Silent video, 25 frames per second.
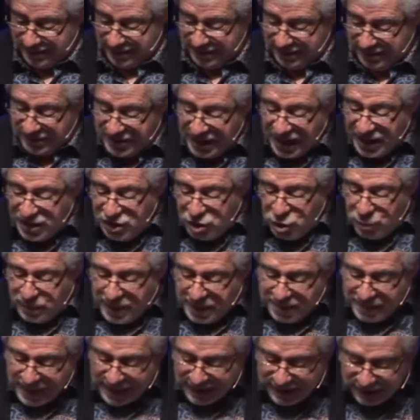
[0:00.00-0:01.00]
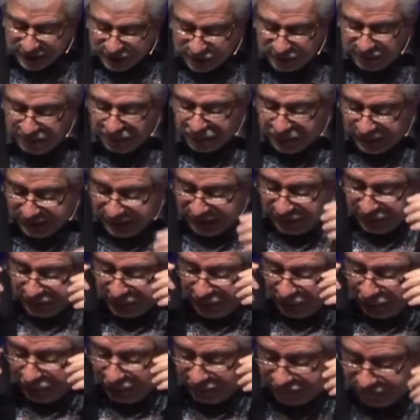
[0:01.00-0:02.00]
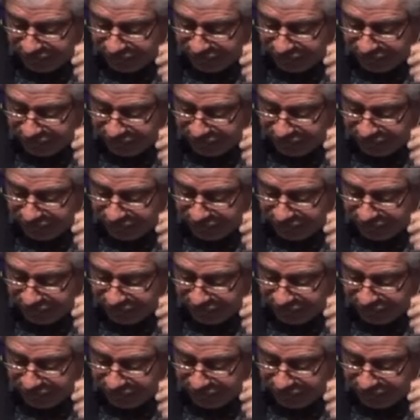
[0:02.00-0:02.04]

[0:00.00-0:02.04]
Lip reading: then you'll be made complete with all the